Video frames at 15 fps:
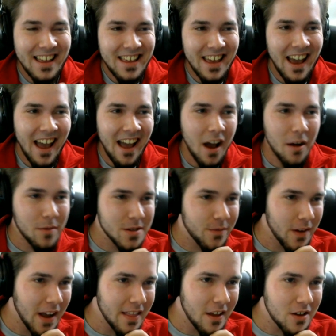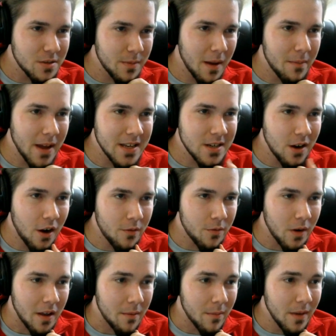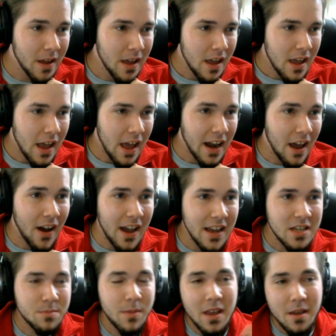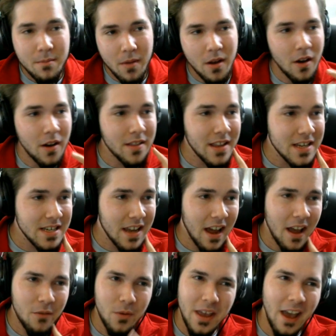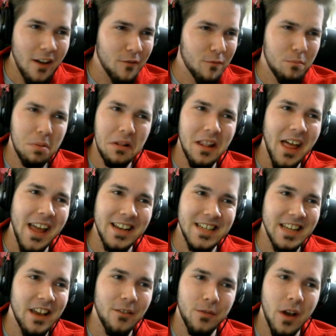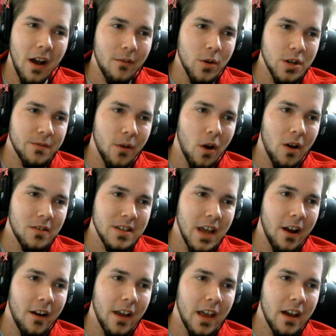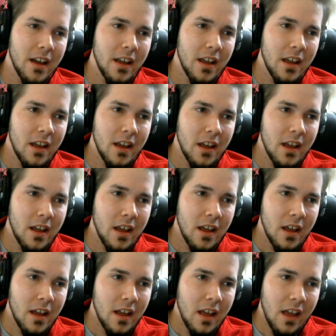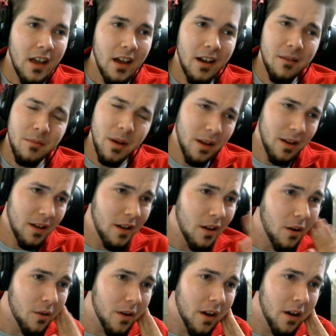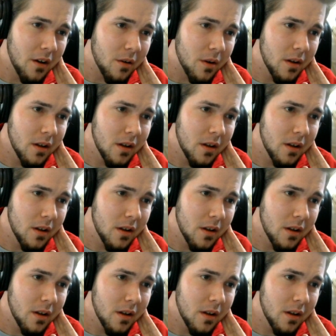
Yeah, I almost forgot that was my best call for him. And now Ice Beam on this guy, we have plenty of coverage for Altaria. Oh no.